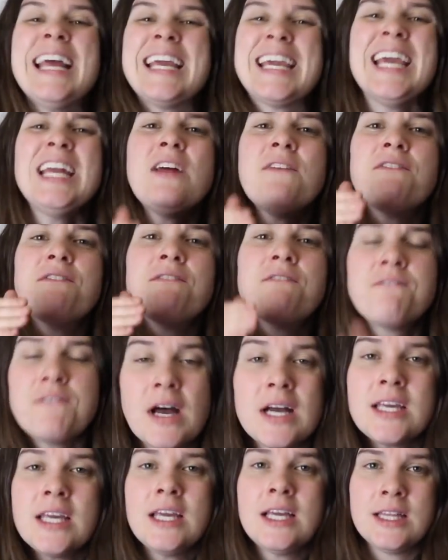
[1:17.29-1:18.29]
Get a
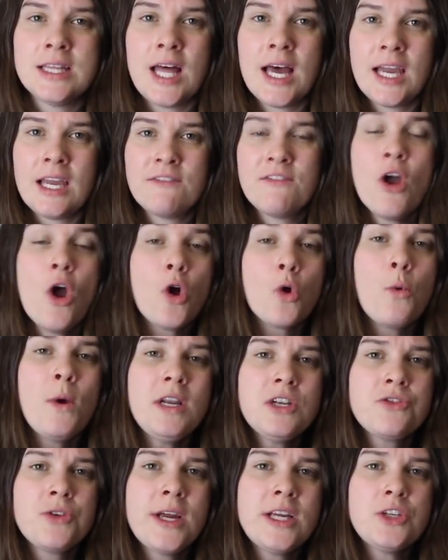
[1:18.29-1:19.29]
fucking life.
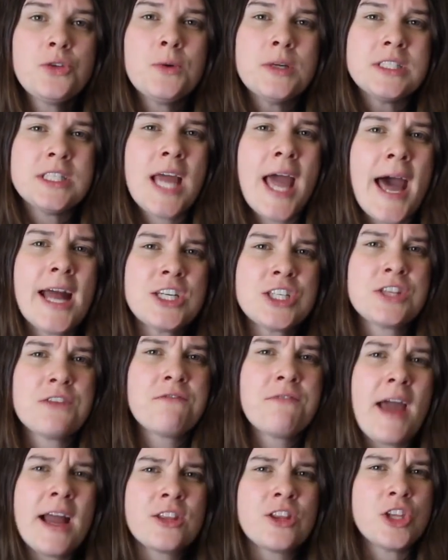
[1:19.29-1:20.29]
Quit trying to attach the
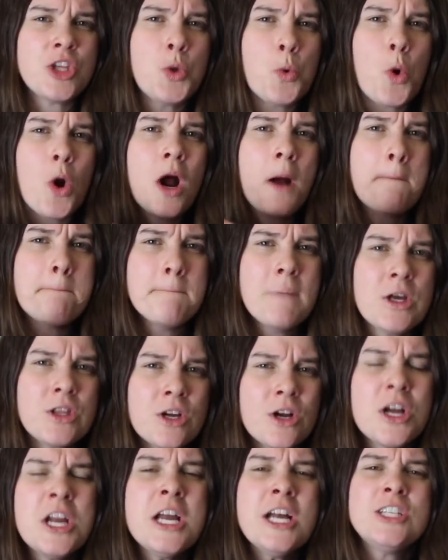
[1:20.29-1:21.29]
fact that you are a
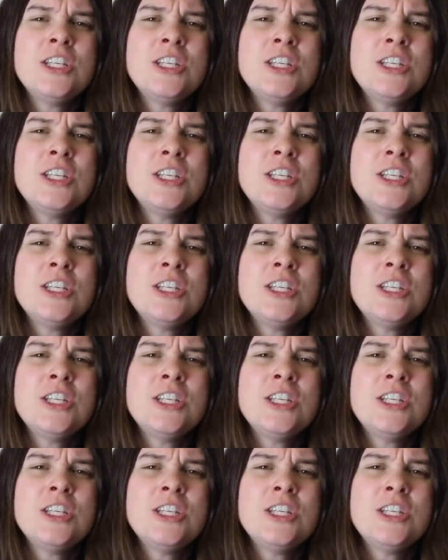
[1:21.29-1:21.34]
mother